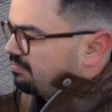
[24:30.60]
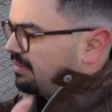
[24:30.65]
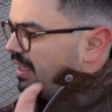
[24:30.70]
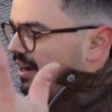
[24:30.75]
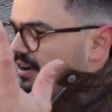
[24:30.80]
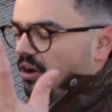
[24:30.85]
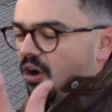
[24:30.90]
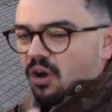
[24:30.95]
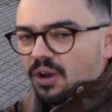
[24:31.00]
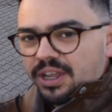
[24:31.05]

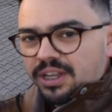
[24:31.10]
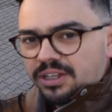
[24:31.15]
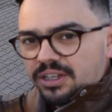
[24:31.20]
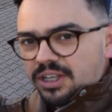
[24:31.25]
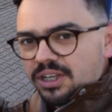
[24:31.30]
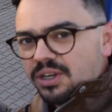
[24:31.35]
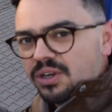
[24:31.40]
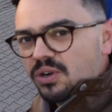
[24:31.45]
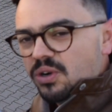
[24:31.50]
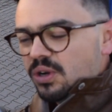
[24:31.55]
annoying
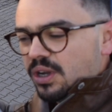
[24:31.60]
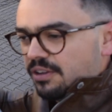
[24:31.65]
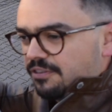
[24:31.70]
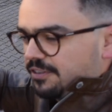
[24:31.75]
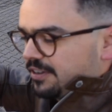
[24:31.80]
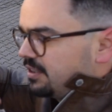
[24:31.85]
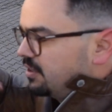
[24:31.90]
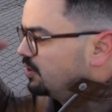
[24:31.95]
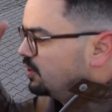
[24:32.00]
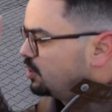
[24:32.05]
you
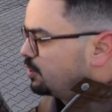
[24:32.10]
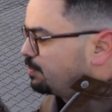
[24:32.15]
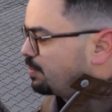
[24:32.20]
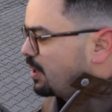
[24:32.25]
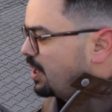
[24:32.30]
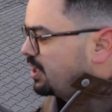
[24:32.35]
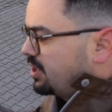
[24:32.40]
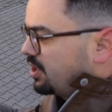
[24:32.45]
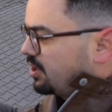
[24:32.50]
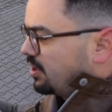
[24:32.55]
if it loses
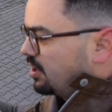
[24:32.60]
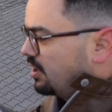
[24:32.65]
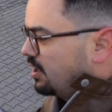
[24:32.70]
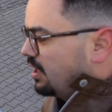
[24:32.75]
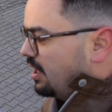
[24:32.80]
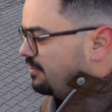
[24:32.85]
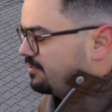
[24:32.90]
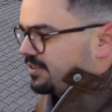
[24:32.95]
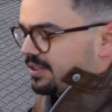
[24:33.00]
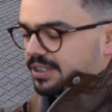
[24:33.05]
pressure
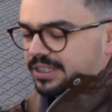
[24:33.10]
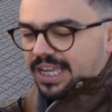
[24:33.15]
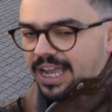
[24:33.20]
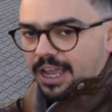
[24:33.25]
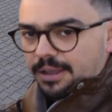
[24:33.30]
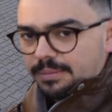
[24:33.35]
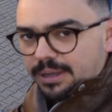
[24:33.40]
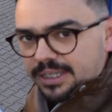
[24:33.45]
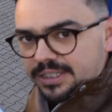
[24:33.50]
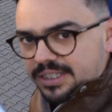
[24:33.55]
after
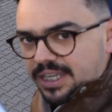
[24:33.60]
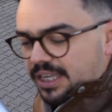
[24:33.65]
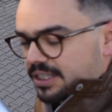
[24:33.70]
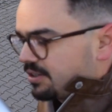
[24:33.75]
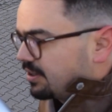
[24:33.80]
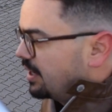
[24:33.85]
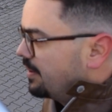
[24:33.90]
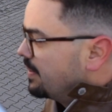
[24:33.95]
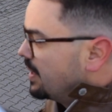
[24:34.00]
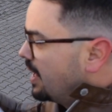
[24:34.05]
time,
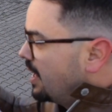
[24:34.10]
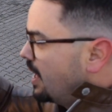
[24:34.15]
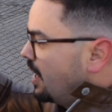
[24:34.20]
etc.